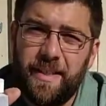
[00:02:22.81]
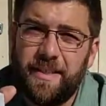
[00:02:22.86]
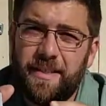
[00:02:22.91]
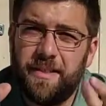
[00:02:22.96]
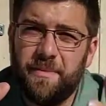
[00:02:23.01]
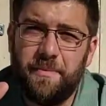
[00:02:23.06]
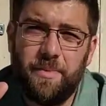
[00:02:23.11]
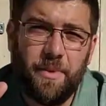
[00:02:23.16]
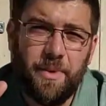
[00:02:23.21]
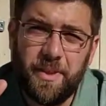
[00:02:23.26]
to
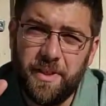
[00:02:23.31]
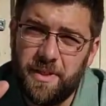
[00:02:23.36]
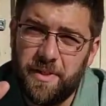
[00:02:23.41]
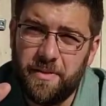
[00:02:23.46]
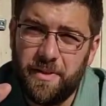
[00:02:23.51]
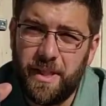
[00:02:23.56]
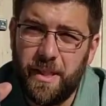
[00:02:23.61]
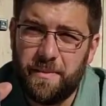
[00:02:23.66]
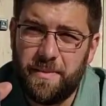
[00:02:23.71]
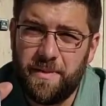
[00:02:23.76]
boil 2
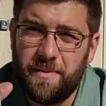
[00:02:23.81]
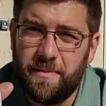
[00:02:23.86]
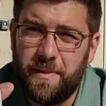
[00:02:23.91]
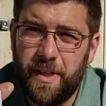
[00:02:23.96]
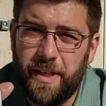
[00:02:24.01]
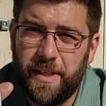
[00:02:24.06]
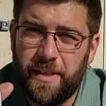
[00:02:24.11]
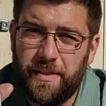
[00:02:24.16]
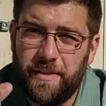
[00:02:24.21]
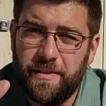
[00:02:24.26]
cups of
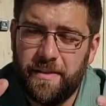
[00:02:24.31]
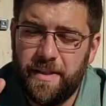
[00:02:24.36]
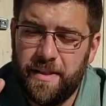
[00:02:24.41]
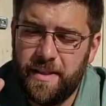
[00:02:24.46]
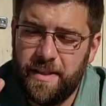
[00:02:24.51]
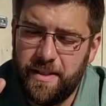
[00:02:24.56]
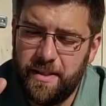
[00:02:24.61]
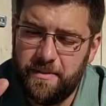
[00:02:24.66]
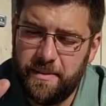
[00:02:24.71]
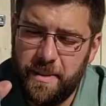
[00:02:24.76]
water,
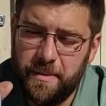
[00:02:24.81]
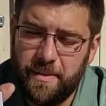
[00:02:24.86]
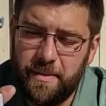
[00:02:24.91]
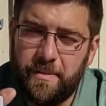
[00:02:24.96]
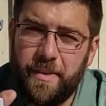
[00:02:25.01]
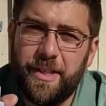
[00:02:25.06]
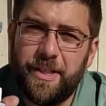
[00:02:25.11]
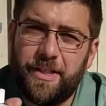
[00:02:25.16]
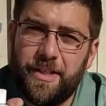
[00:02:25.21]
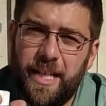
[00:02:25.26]
you'll be able to
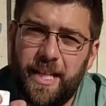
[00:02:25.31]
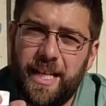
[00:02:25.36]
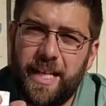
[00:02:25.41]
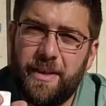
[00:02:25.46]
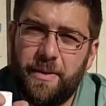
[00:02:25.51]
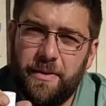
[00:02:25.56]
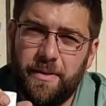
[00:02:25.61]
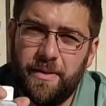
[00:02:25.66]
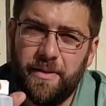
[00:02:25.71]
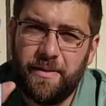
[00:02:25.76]
measure that
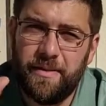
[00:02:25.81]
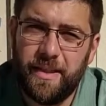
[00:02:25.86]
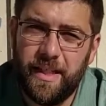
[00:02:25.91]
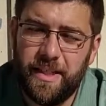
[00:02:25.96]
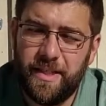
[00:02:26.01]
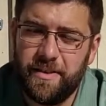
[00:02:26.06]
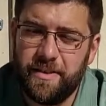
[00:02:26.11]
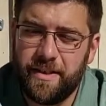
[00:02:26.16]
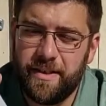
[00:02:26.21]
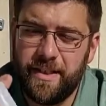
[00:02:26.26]
out on
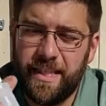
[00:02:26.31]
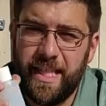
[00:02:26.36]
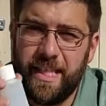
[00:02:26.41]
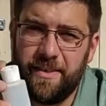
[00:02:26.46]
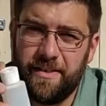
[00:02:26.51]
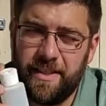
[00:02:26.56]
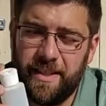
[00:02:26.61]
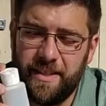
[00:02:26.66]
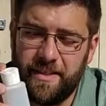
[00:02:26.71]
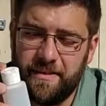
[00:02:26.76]
your
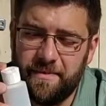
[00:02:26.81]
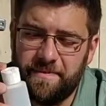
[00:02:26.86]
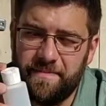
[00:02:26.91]
container here.